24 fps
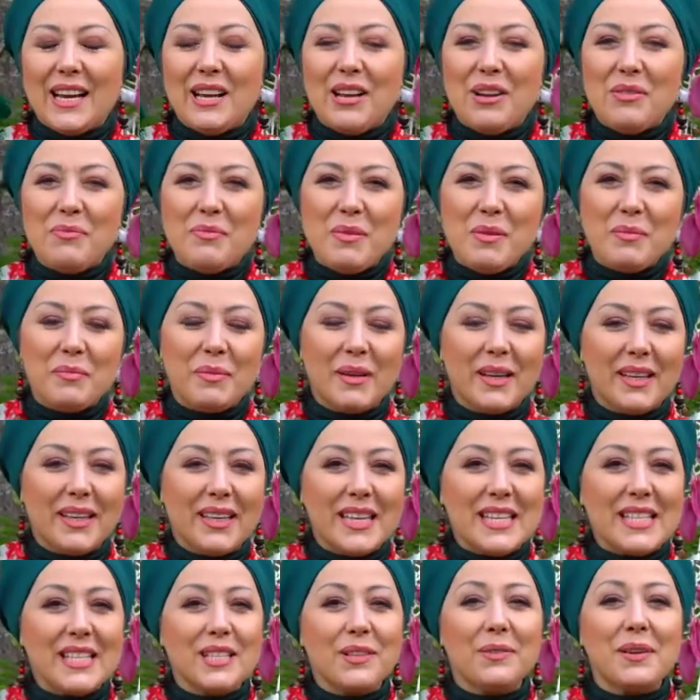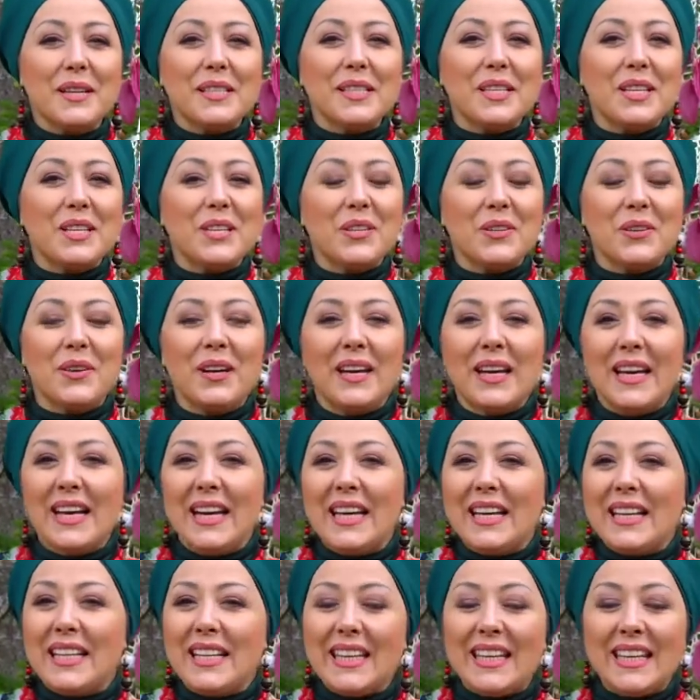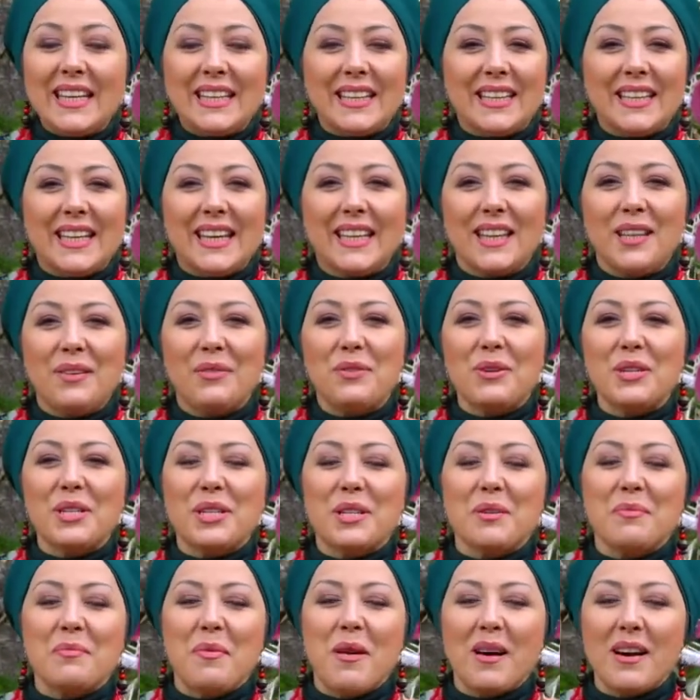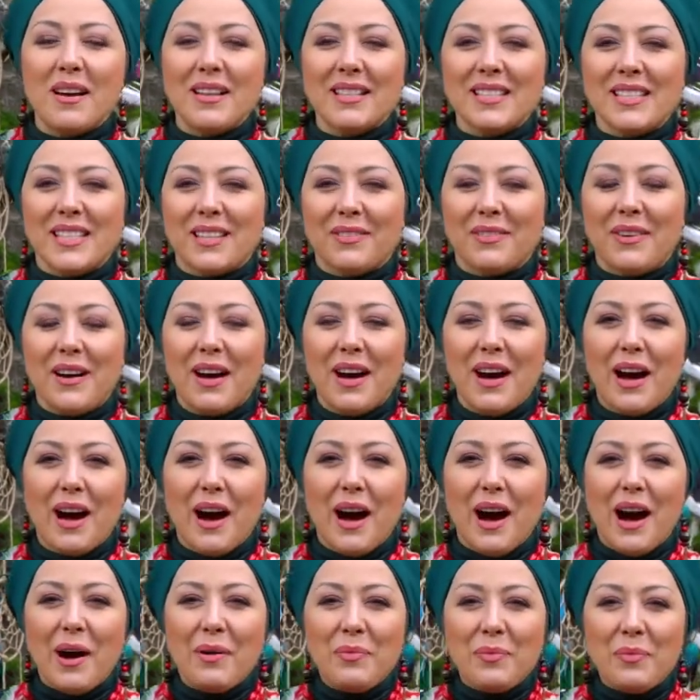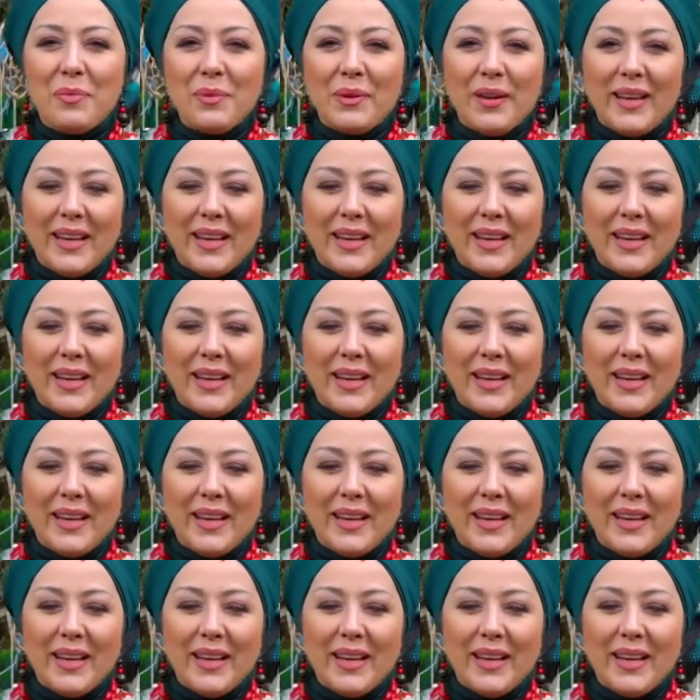My dears, if you don't have any shamanic amulets from our